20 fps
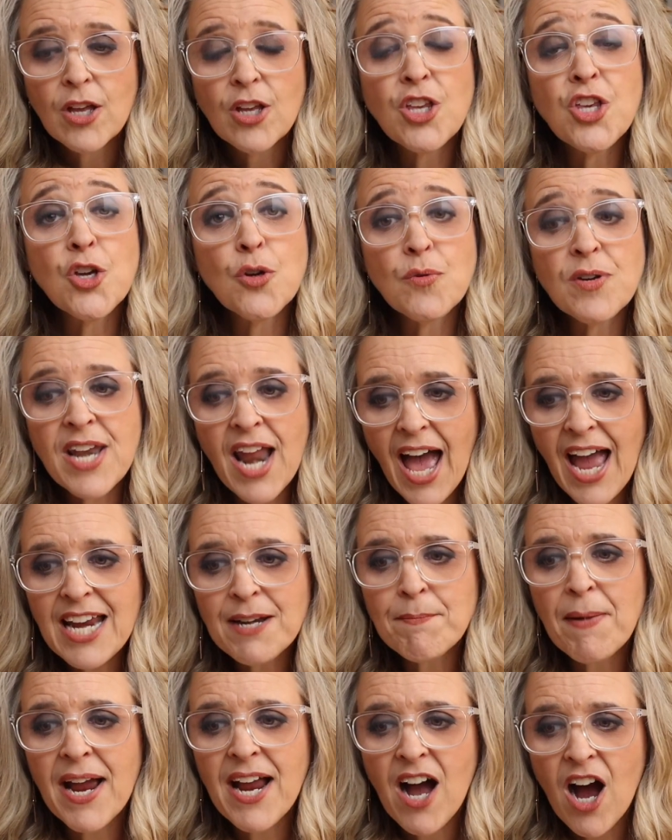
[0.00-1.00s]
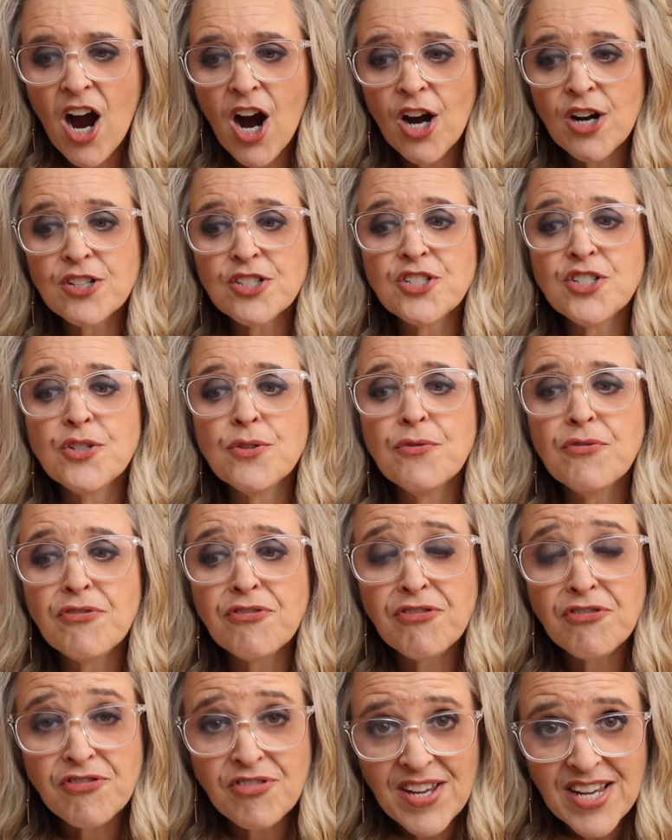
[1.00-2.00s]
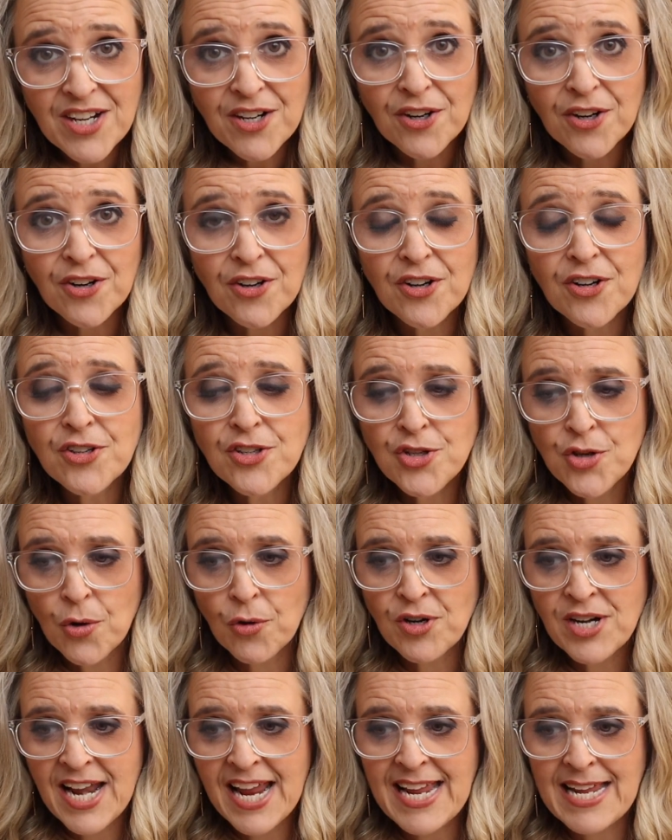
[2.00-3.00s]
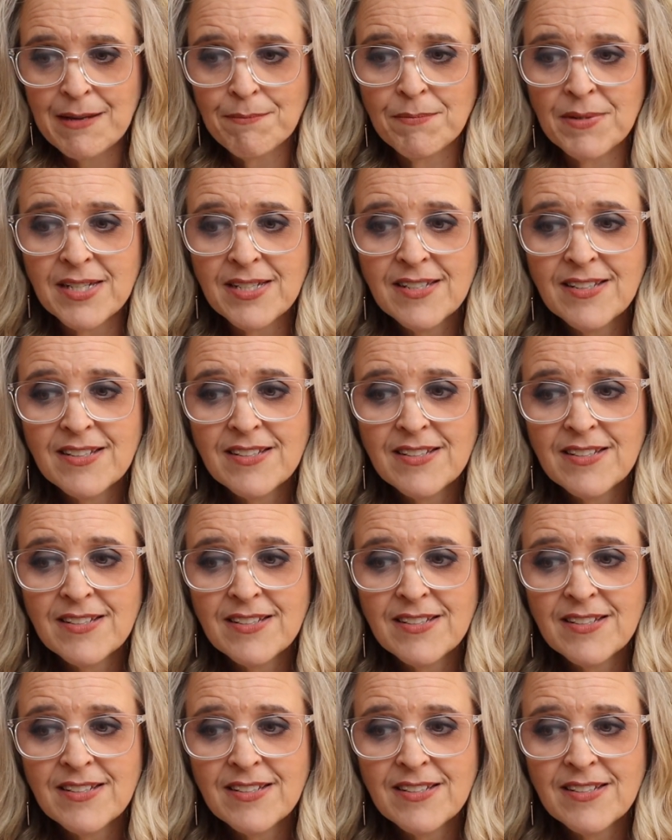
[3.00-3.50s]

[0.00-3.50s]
Unite my heart to fear your name."